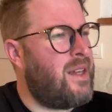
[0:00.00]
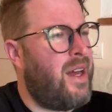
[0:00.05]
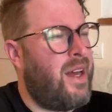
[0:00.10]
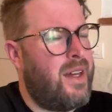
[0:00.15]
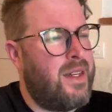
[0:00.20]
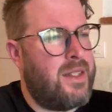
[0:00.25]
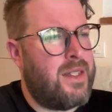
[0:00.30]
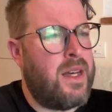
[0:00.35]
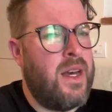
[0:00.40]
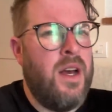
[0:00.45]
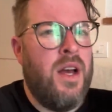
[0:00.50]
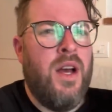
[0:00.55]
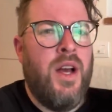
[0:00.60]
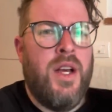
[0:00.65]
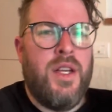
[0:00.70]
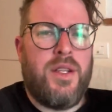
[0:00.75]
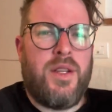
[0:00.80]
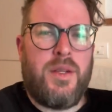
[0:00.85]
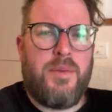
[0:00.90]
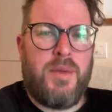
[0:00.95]
And
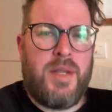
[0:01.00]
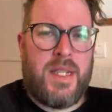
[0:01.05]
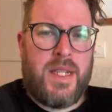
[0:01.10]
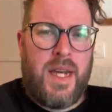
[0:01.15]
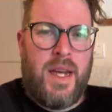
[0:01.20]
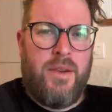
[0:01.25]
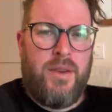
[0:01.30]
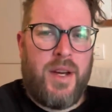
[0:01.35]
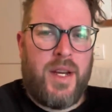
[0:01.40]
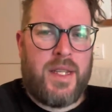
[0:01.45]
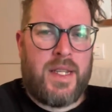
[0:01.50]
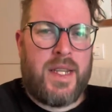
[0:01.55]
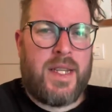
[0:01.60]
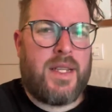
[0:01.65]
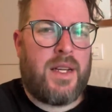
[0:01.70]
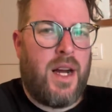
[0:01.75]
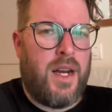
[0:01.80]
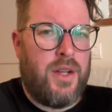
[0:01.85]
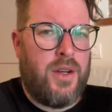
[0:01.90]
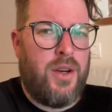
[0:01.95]
so it's mysterious. It's
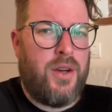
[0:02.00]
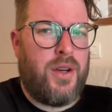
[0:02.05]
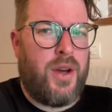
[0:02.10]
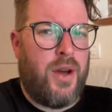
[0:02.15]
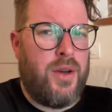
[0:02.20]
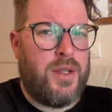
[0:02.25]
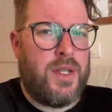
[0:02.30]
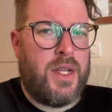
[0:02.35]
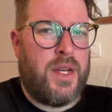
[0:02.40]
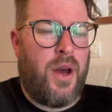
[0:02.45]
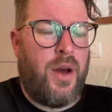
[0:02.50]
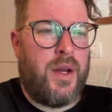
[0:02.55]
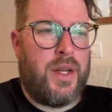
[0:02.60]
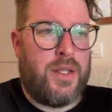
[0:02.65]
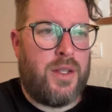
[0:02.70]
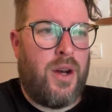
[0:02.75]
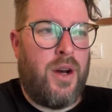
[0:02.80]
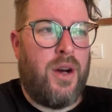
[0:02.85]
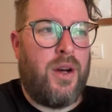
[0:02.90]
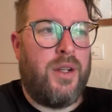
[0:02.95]
kind of got ghosty goings
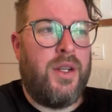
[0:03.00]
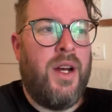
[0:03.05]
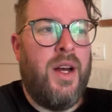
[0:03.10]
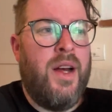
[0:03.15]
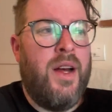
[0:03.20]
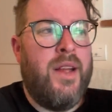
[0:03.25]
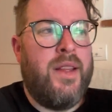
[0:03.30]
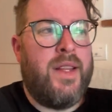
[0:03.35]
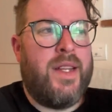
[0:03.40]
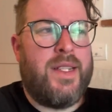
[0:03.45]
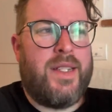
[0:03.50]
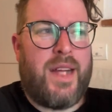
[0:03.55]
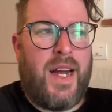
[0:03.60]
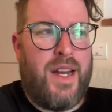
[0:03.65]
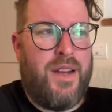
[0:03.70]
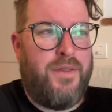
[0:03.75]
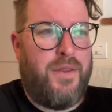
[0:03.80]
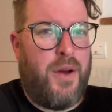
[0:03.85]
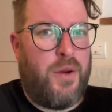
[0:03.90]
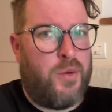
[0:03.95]
on. There's
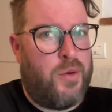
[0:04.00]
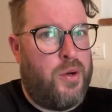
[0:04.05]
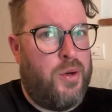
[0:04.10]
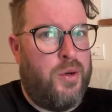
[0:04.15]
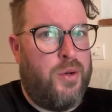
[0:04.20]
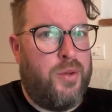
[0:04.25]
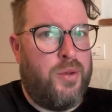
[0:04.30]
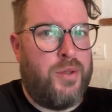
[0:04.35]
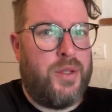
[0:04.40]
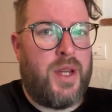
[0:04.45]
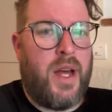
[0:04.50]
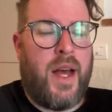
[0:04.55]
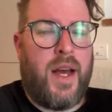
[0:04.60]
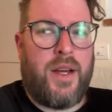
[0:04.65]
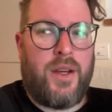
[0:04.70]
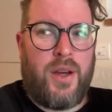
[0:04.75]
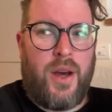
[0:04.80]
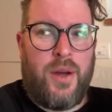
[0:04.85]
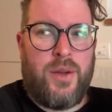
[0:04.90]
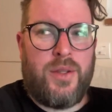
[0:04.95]
telephone calls
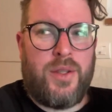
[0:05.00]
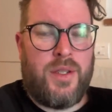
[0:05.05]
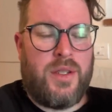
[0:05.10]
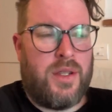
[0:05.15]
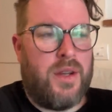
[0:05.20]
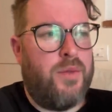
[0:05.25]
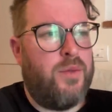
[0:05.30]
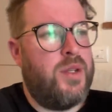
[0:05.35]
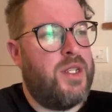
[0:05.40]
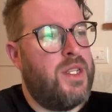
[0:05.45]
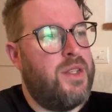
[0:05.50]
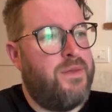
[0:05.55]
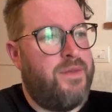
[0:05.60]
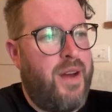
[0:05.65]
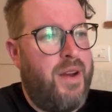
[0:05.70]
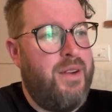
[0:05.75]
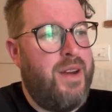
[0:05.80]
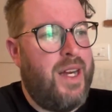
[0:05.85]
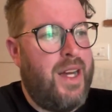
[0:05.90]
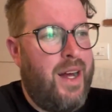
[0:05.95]
and ghosts and stuff, which is
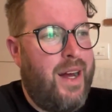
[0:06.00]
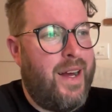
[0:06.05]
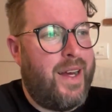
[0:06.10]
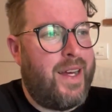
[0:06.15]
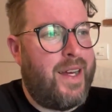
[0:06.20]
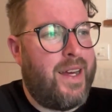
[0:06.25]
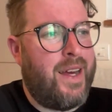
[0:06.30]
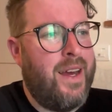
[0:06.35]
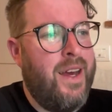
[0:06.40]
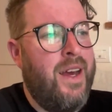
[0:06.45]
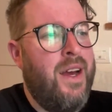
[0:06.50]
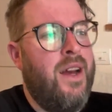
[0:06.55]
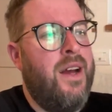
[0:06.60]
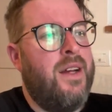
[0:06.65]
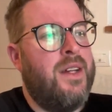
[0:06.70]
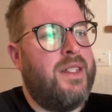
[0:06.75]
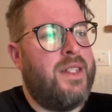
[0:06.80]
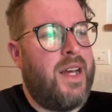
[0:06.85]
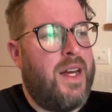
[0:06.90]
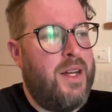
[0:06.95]
very like,
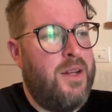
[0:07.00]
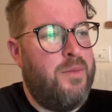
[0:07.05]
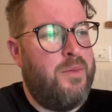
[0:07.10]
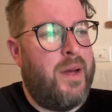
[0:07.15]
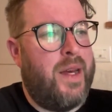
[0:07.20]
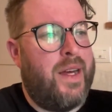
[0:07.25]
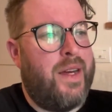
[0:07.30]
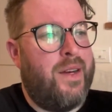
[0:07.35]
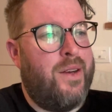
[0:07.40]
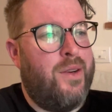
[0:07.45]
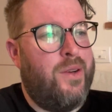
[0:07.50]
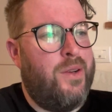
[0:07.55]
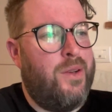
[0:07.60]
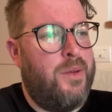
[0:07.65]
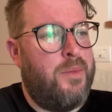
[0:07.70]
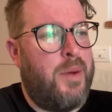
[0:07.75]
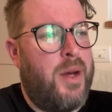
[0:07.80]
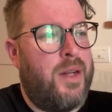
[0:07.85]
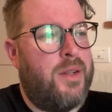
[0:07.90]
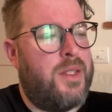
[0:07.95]
tell me all
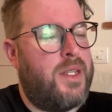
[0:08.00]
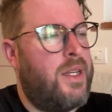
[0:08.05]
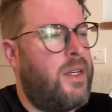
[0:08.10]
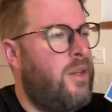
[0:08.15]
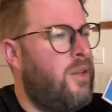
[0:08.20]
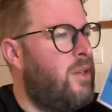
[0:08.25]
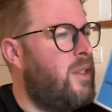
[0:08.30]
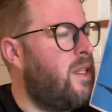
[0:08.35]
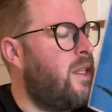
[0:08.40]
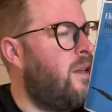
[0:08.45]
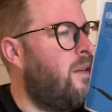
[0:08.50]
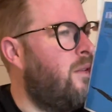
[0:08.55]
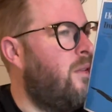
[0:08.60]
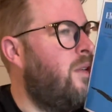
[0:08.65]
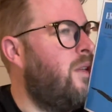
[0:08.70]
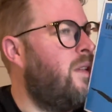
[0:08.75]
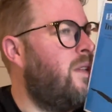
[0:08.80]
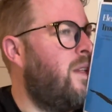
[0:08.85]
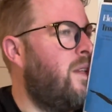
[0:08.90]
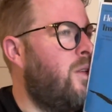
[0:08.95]
about it. Or is it,
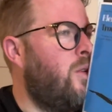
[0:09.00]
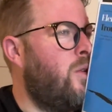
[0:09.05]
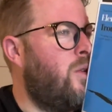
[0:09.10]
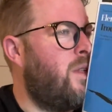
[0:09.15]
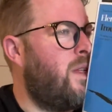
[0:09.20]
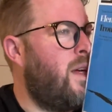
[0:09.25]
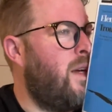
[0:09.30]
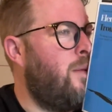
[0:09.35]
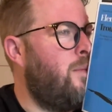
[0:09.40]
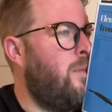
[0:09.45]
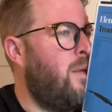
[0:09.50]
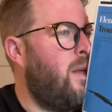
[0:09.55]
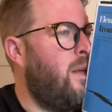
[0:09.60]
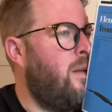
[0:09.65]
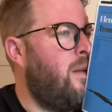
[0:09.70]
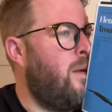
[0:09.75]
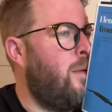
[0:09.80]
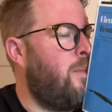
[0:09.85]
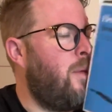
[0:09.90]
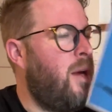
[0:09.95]
what's it called? Tell me
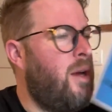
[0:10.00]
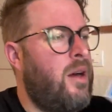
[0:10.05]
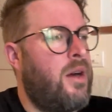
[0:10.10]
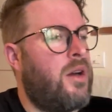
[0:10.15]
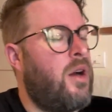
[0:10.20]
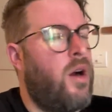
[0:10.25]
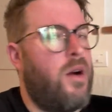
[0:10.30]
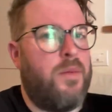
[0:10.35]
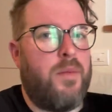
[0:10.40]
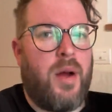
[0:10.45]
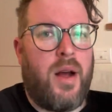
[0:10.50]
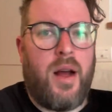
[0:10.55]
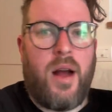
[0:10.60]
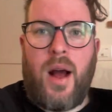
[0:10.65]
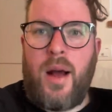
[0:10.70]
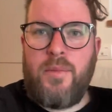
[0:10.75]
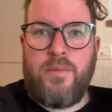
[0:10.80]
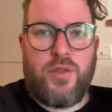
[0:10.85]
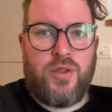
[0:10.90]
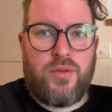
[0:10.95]
about, I can't
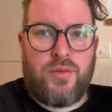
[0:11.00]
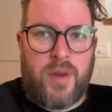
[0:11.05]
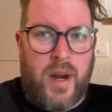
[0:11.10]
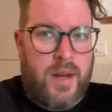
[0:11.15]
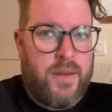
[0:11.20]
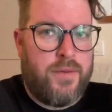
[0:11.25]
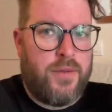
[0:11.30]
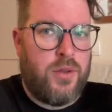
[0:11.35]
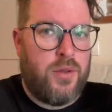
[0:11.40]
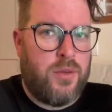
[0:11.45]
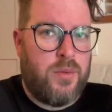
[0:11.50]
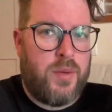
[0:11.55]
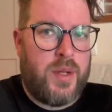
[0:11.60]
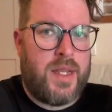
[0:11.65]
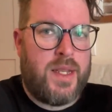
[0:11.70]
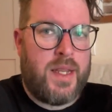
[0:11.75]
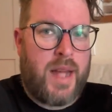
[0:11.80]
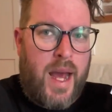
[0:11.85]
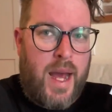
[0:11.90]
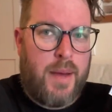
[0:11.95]
I'm dreadful with
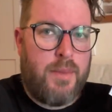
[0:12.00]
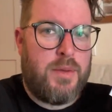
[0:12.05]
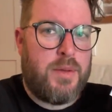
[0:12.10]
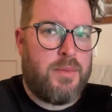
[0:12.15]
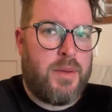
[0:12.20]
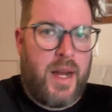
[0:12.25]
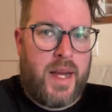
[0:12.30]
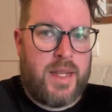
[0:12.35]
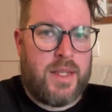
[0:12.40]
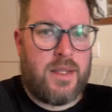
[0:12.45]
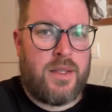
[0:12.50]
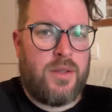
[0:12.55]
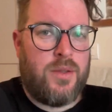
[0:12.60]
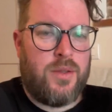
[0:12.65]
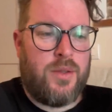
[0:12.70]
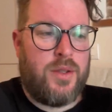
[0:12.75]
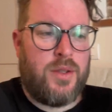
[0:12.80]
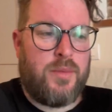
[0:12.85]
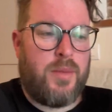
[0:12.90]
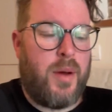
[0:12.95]
names, places, and all
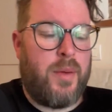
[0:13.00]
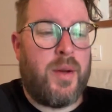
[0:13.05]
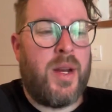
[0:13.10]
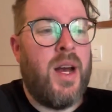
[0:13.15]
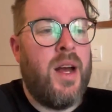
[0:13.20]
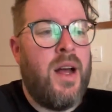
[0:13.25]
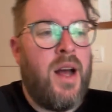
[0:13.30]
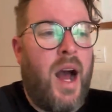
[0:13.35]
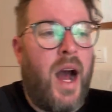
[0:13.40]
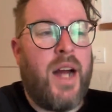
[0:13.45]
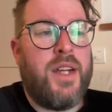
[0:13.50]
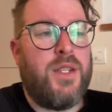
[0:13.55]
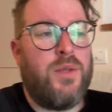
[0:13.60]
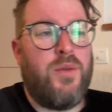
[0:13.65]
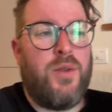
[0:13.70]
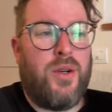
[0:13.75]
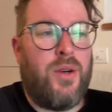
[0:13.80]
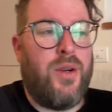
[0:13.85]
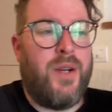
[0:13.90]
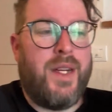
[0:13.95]
sorts of moments. I just
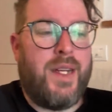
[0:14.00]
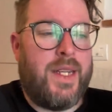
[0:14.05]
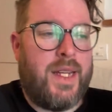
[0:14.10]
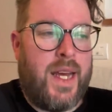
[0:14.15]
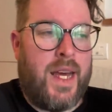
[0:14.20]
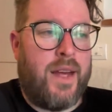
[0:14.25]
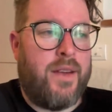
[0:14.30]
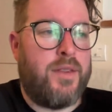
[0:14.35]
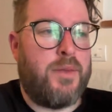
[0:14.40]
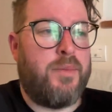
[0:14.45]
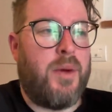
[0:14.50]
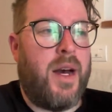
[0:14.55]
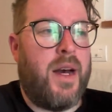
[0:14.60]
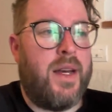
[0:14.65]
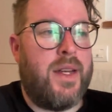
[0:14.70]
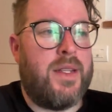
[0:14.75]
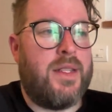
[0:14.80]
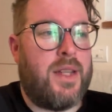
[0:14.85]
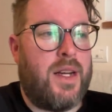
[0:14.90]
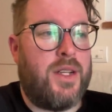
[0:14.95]
want to call it Nives
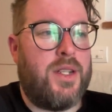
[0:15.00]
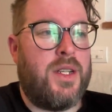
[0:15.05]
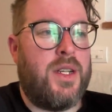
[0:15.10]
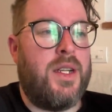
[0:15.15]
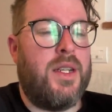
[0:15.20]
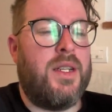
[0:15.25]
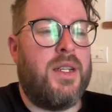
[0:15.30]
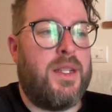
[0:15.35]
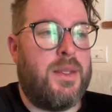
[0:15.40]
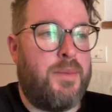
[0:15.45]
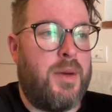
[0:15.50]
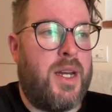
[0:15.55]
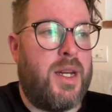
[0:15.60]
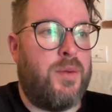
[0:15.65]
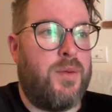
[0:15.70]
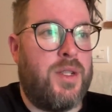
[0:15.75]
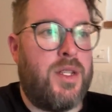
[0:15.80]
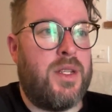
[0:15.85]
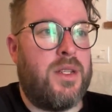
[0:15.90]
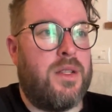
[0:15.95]
by Sasha and Naspini,
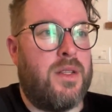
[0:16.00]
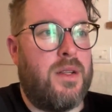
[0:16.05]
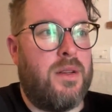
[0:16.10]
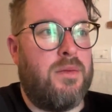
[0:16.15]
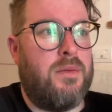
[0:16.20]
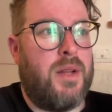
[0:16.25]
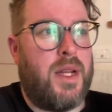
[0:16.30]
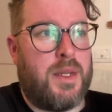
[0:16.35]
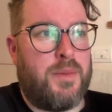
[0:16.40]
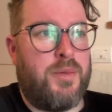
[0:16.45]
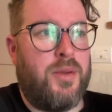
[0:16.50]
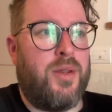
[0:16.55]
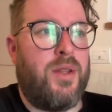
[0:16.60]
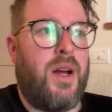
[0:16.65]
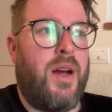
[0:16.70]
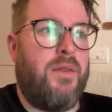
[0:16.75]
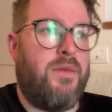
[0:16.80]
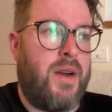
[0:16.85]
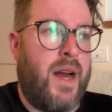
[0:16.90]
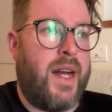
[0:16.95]
which is the last book that
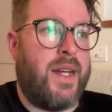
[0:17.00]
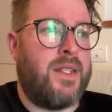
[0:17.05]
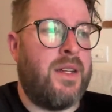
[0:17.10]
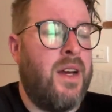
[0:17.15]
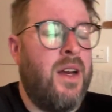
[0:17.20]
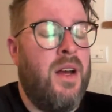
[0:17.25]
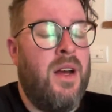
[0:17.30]
I read.